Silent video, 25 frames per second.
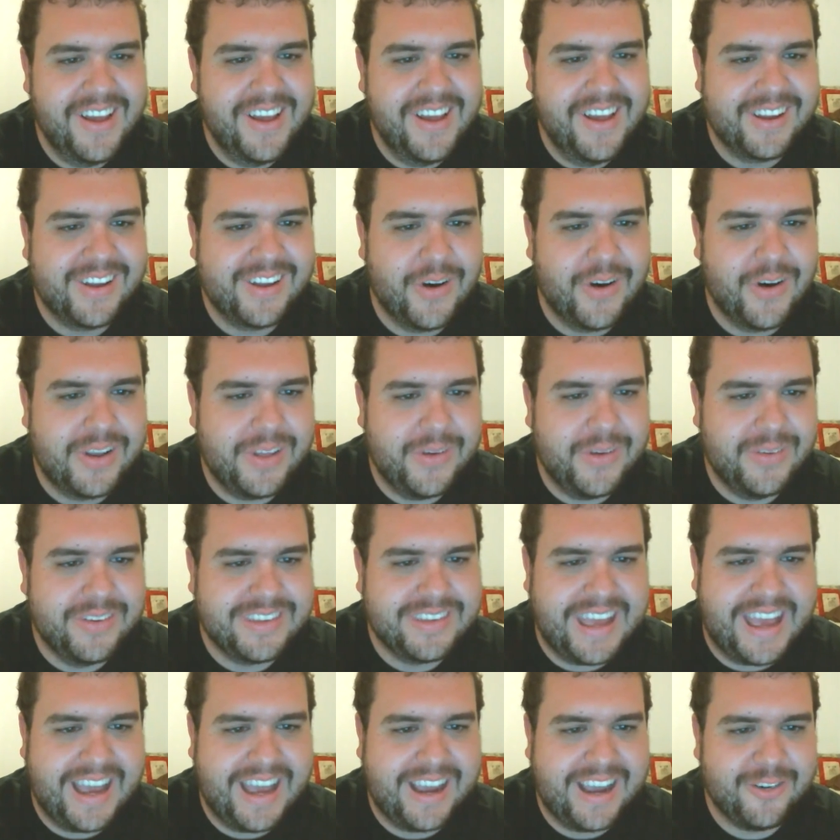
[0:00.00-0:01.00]
Cody
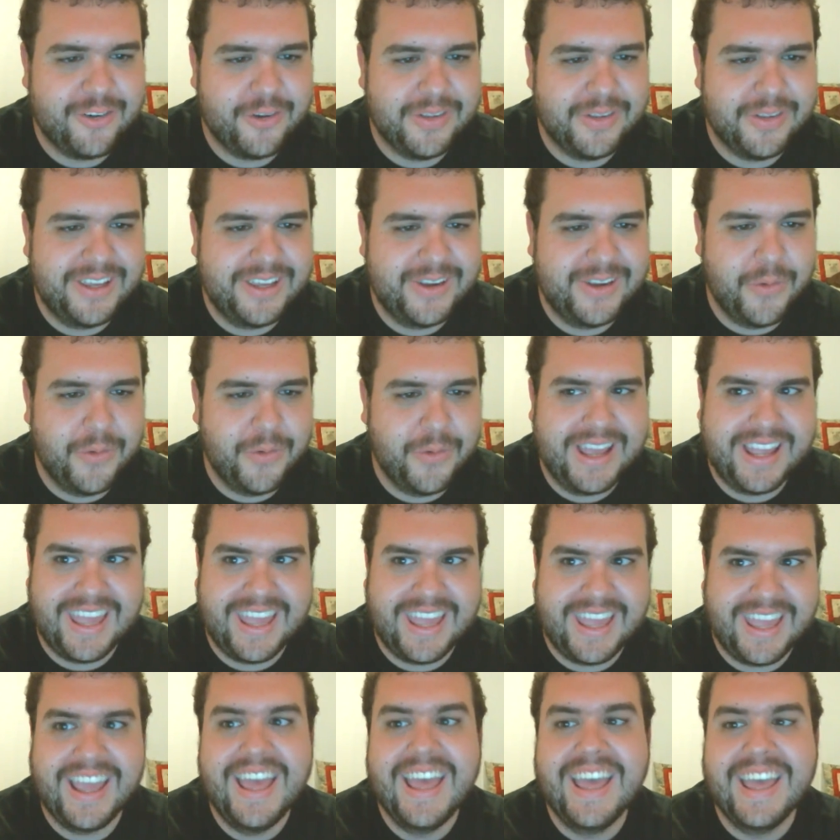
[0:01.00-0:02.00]
was actually
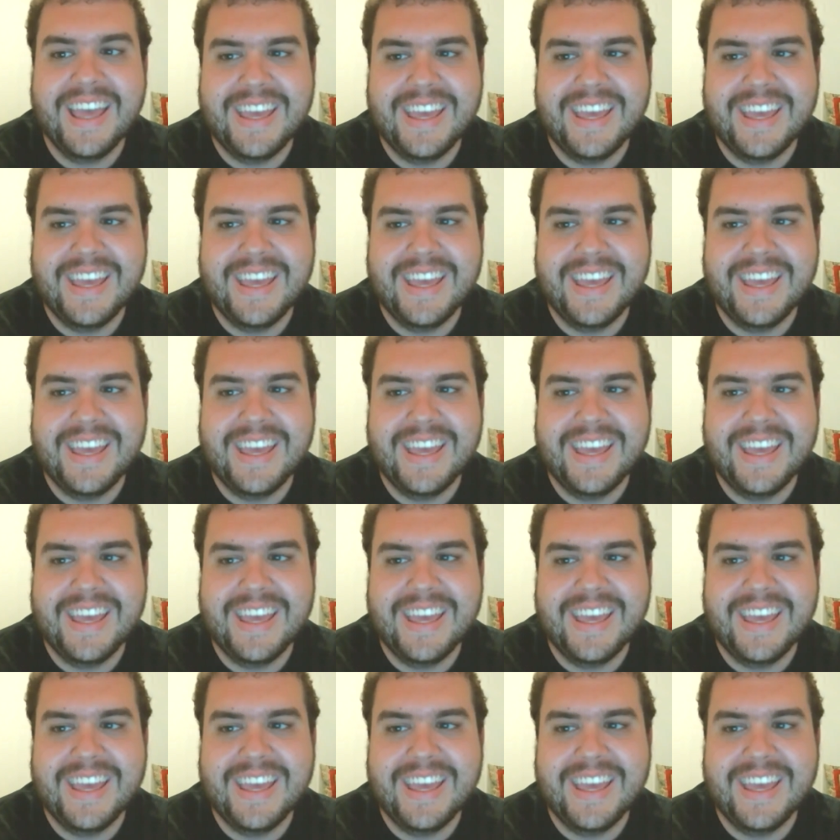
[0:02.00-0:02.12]
quaking.